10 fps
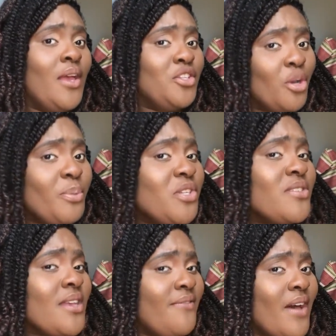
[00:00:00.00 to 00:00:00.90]
Don't beat
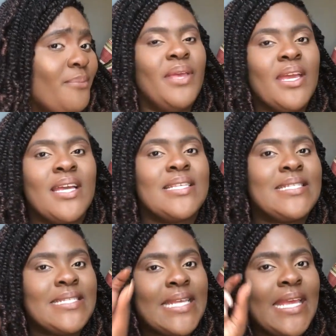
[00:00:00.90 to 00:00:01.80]
yourself up. Being a
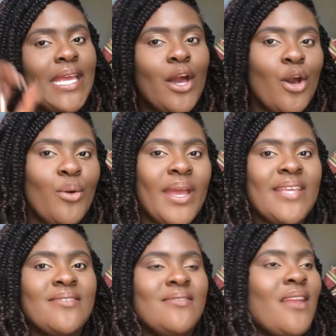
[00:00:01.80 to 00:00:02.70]
CEO
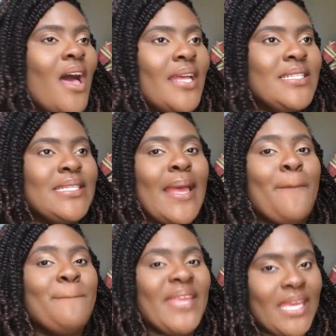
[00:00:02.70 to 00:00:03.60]
is not
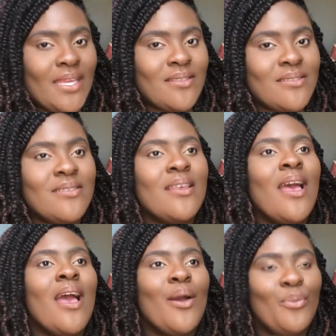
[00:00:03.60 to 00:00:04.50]
beans,
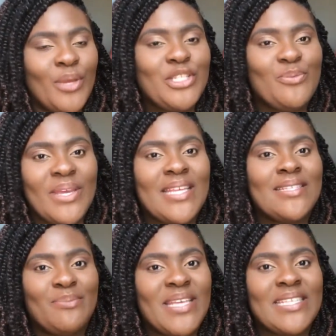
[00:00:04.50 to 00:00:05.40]
which
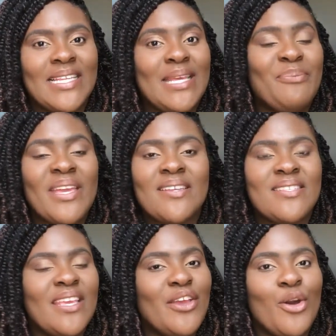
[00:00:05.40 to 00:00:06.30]
means basically being a
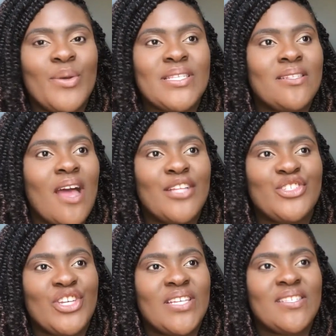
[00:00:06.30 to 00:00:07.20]
CEO is not
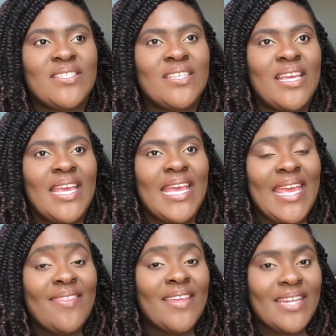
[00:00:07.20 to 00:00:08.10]
just
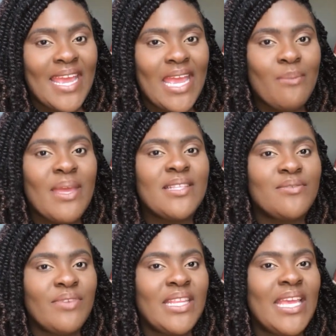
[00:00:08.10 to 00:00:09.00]
in the name, it's
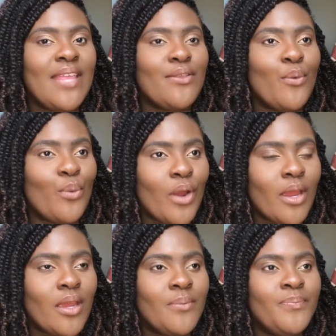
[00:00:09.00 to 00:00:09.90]
really in the work.